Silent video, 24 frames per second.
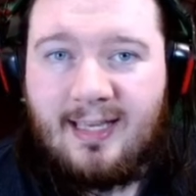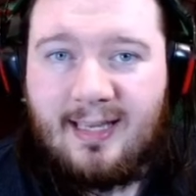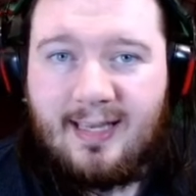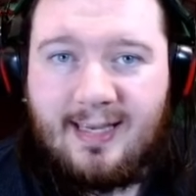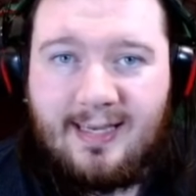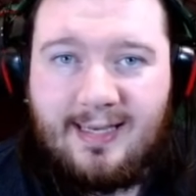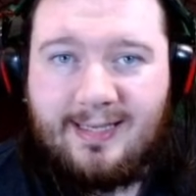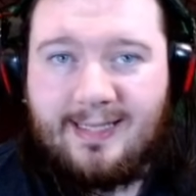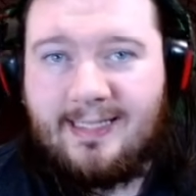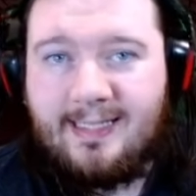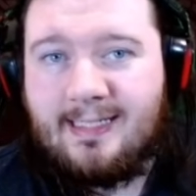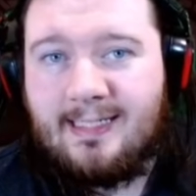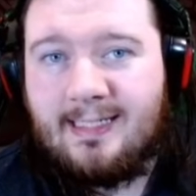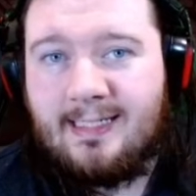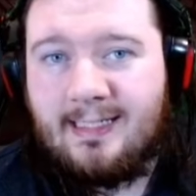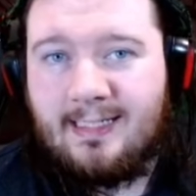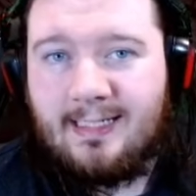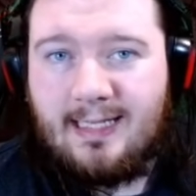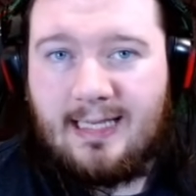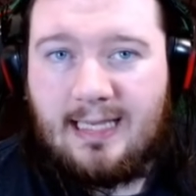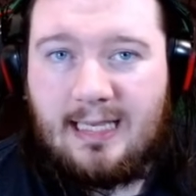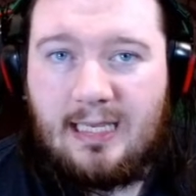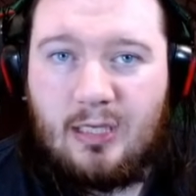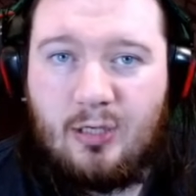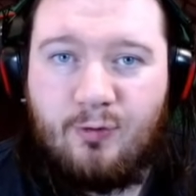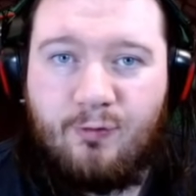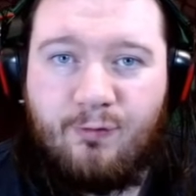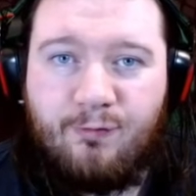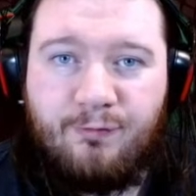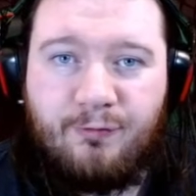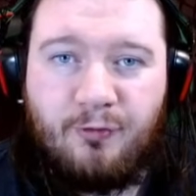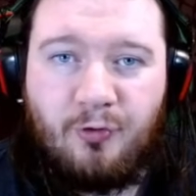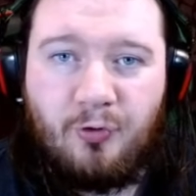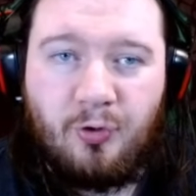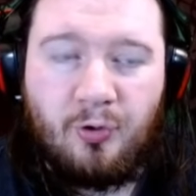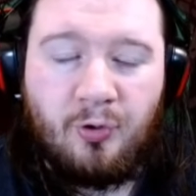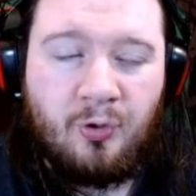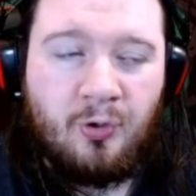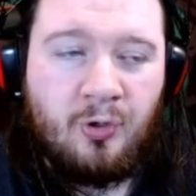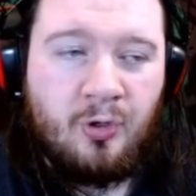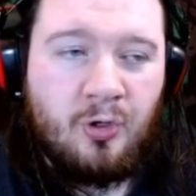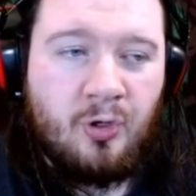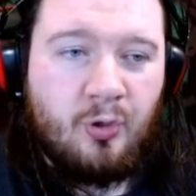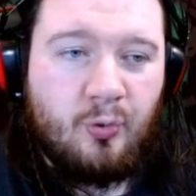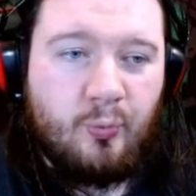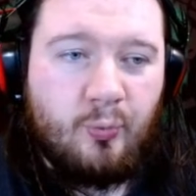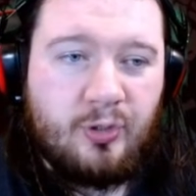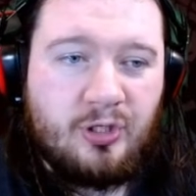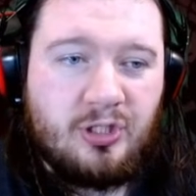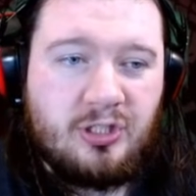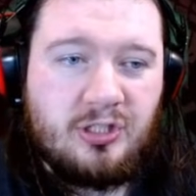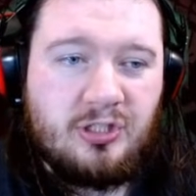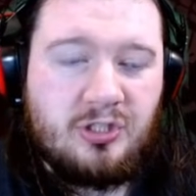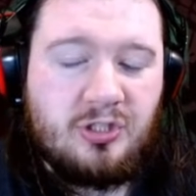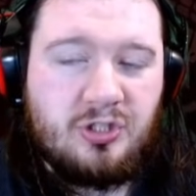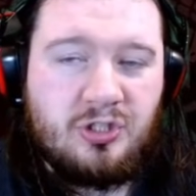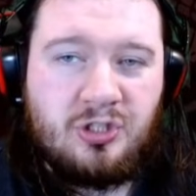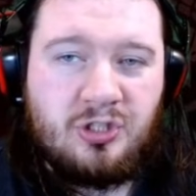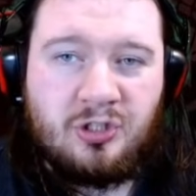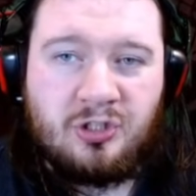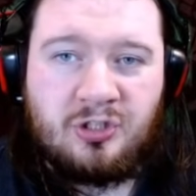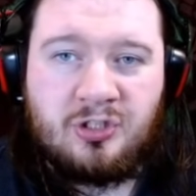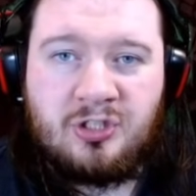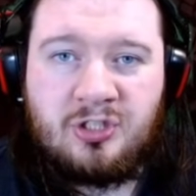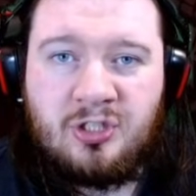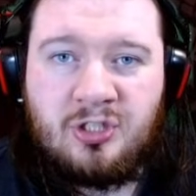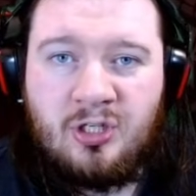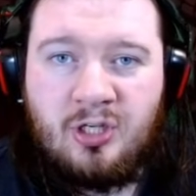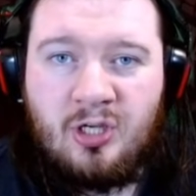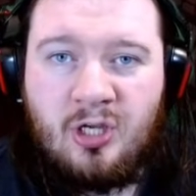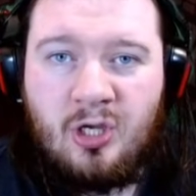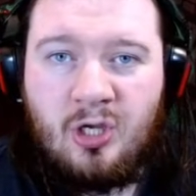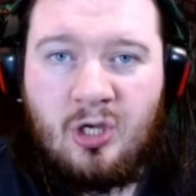in EU4, which is just